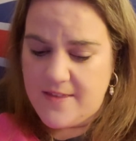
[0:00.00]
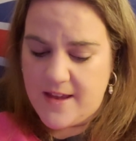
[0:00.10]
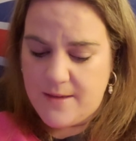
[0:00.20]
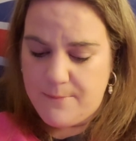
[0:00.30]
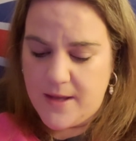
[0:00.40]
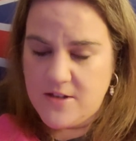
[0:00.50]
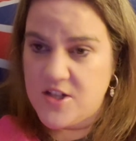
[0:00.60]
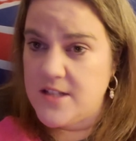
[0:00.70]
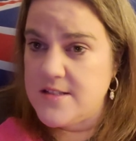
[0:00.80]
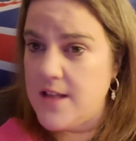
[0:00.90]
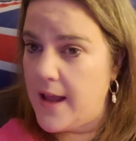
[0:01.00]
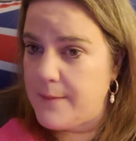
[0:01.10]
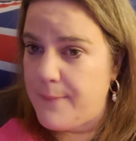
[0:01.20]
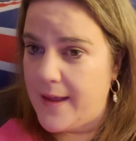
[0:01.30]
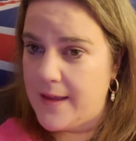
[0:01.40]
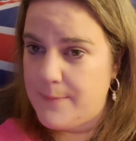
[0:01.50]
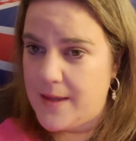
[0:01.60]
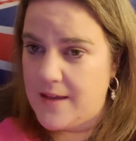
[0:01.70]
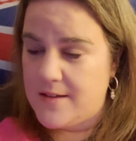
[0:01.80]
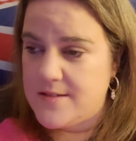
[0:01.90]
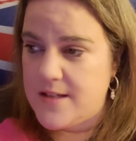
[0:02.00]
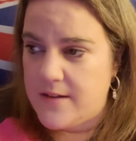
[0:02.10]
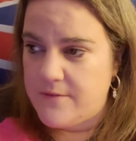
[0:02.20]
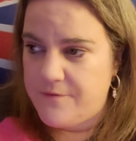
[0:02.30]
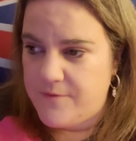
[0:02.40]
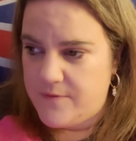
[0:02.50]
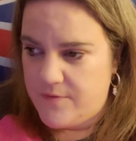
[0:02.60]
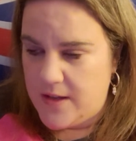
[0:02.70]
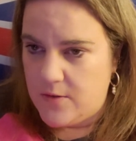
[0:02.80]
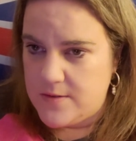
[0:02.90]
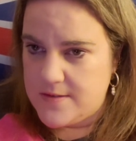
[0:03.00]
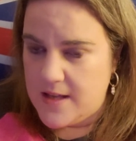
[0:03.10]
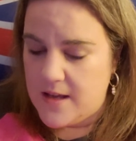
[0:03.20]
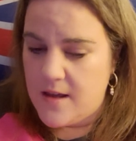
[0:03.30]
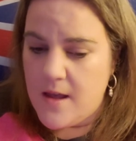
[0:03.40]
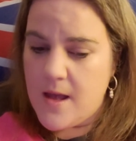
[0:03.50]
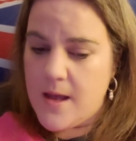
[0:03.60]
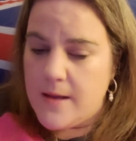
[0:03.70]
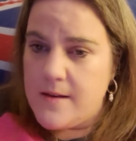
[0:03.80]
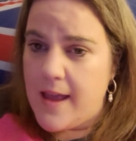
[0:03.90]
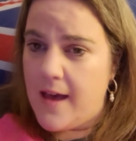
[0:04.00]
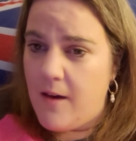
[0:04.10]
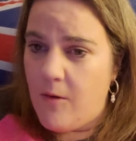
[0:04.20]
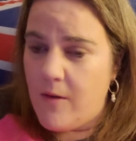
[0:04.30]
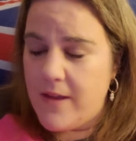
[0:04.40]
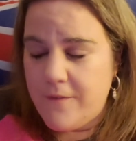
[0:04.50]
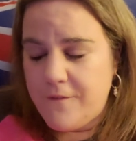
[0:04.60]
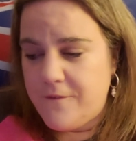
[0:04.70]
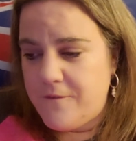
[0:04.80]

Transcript: They can be just like babies and feel sick. Now, if